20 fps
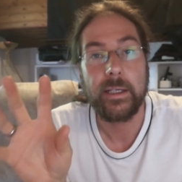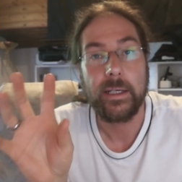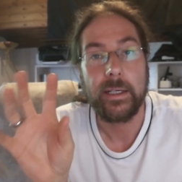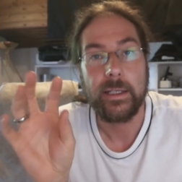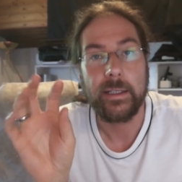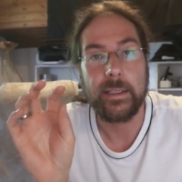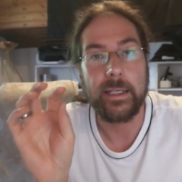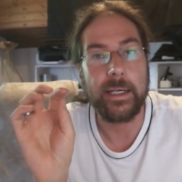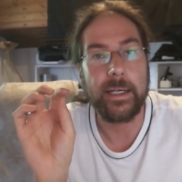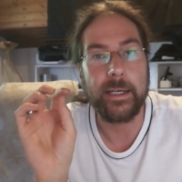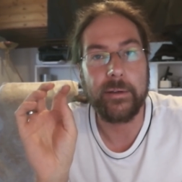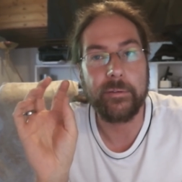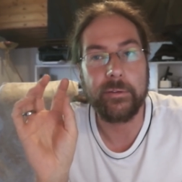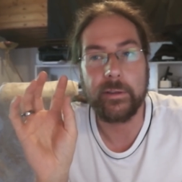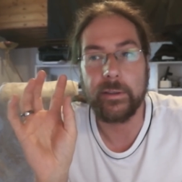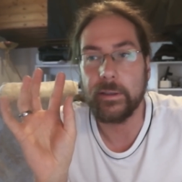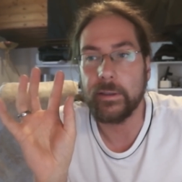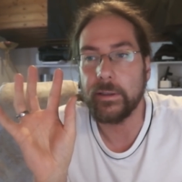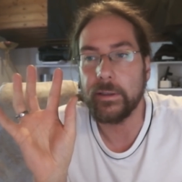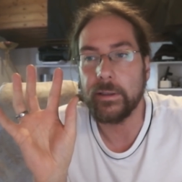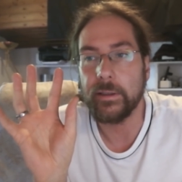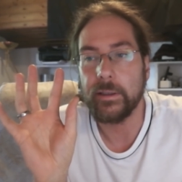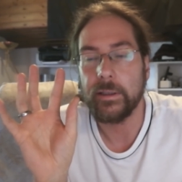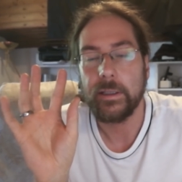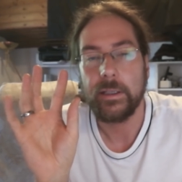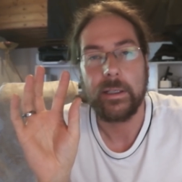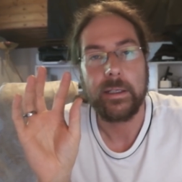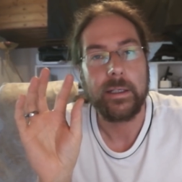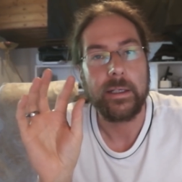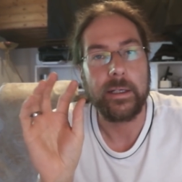They have a,
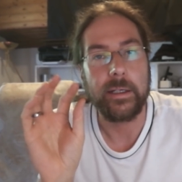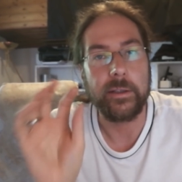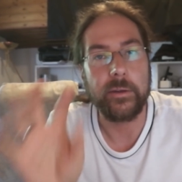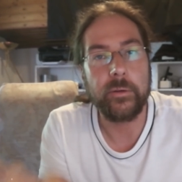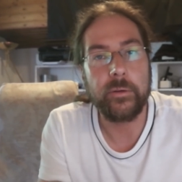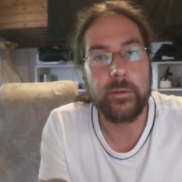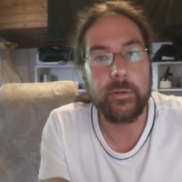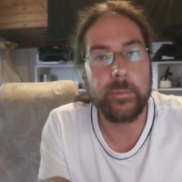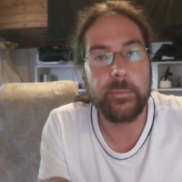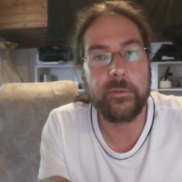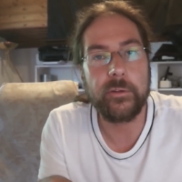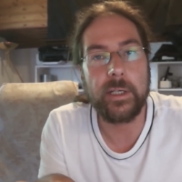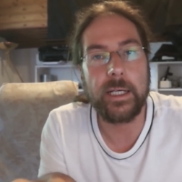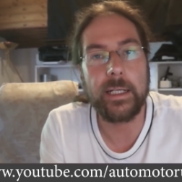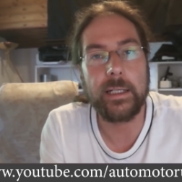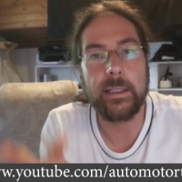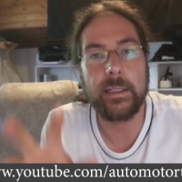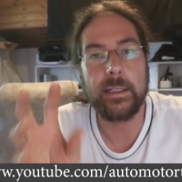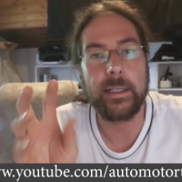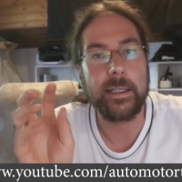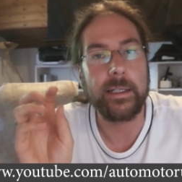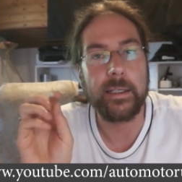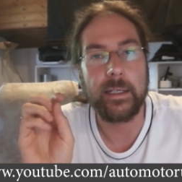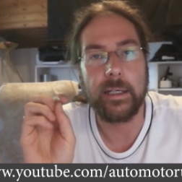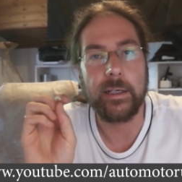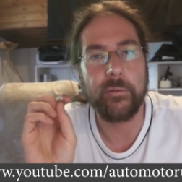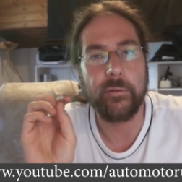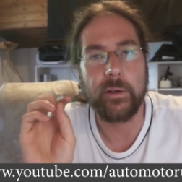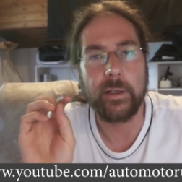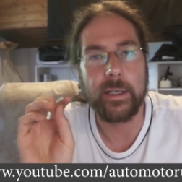a YouTube channel and they
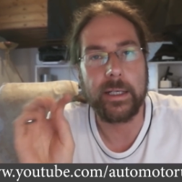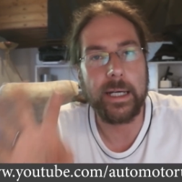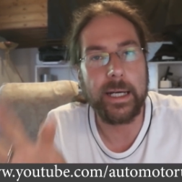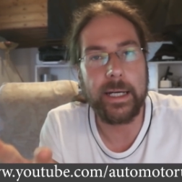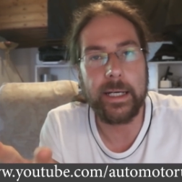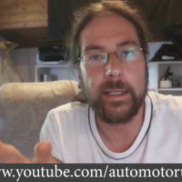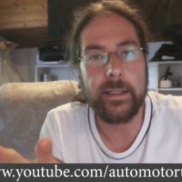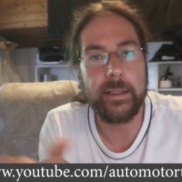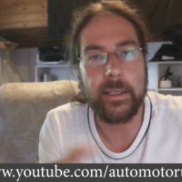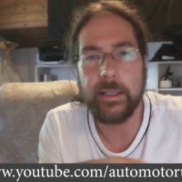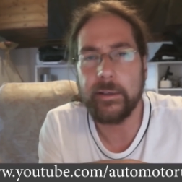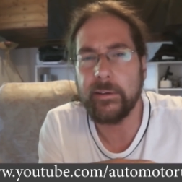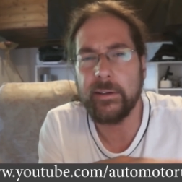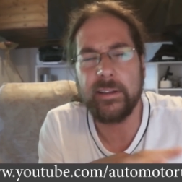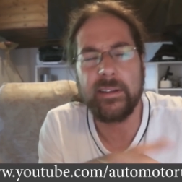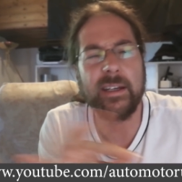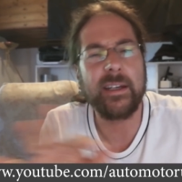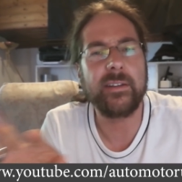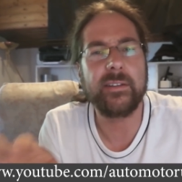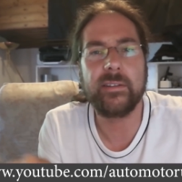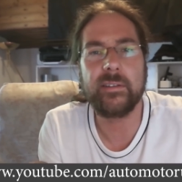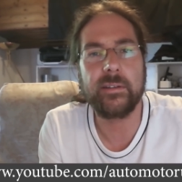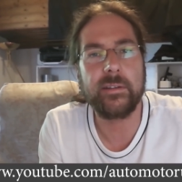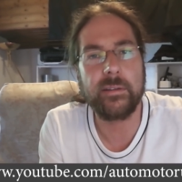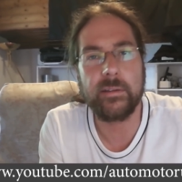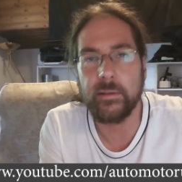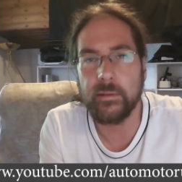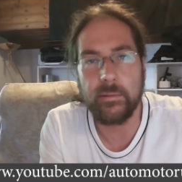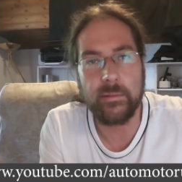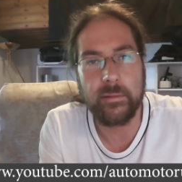have a guy in there that
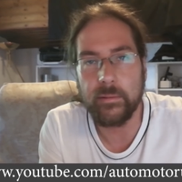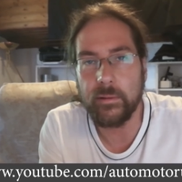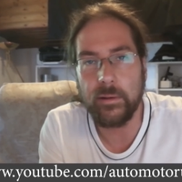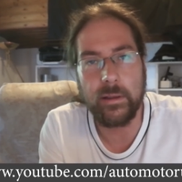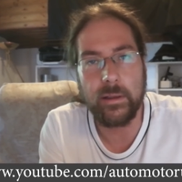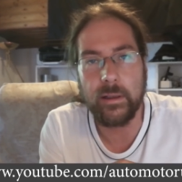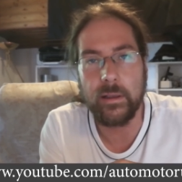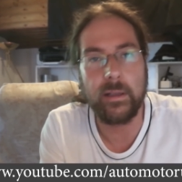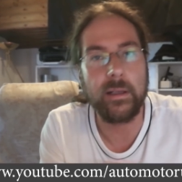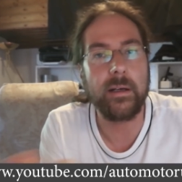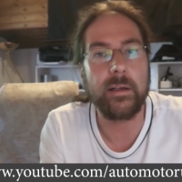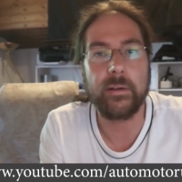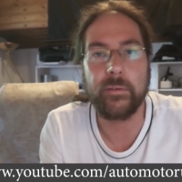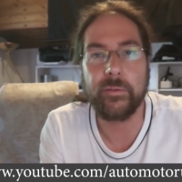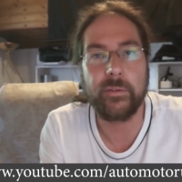tests a lot of